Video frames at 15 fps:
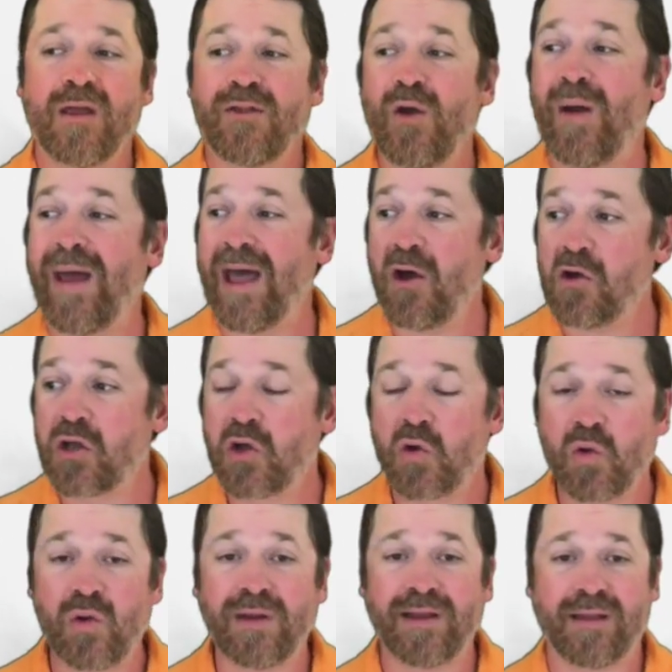So how
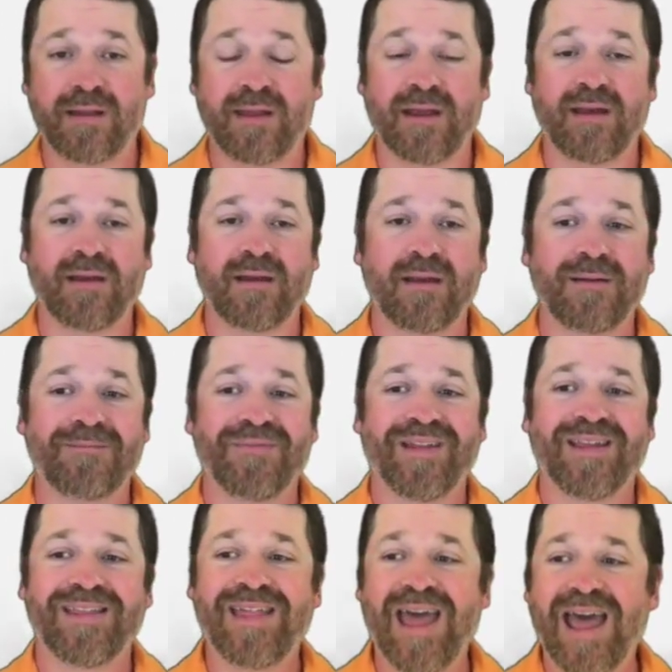cool is it
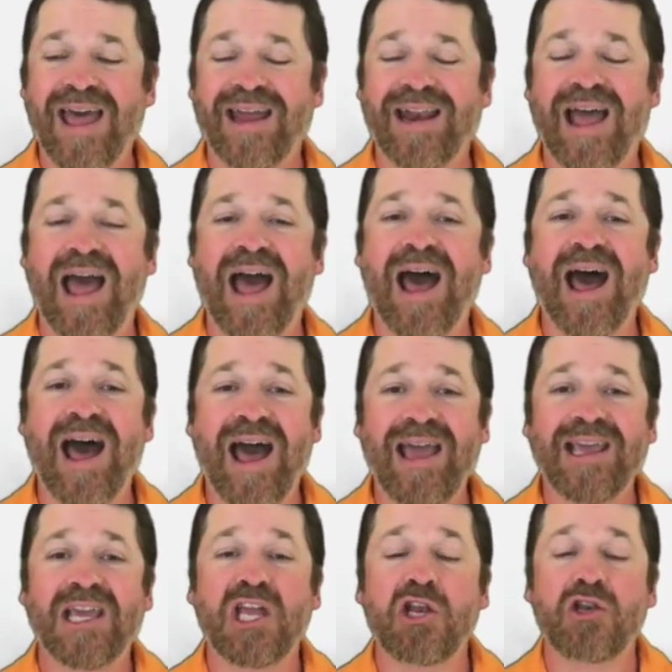that
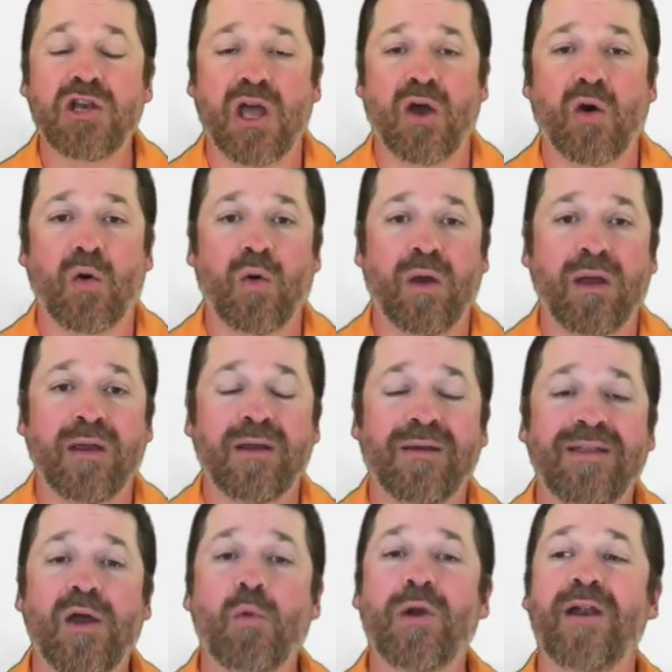I can know
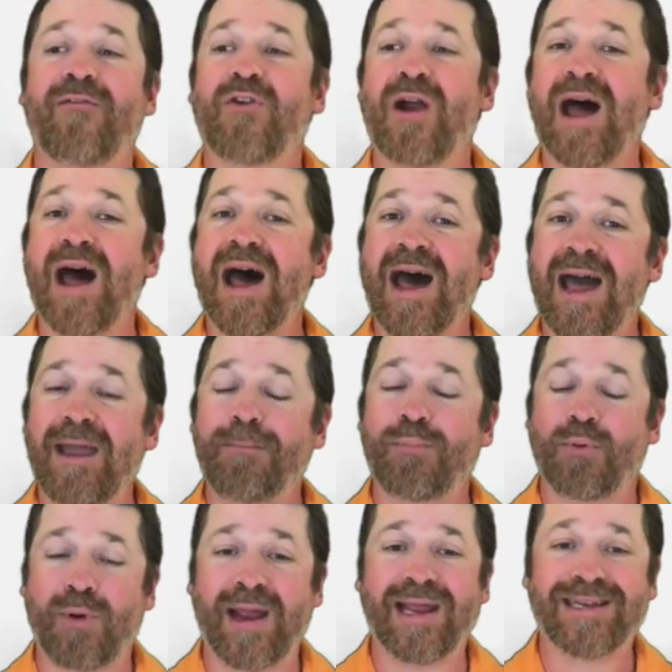that whenever I
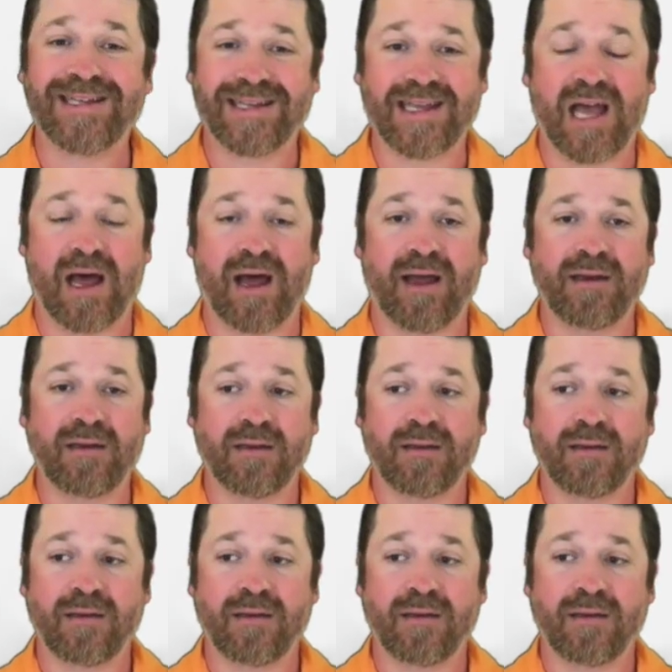pray to God,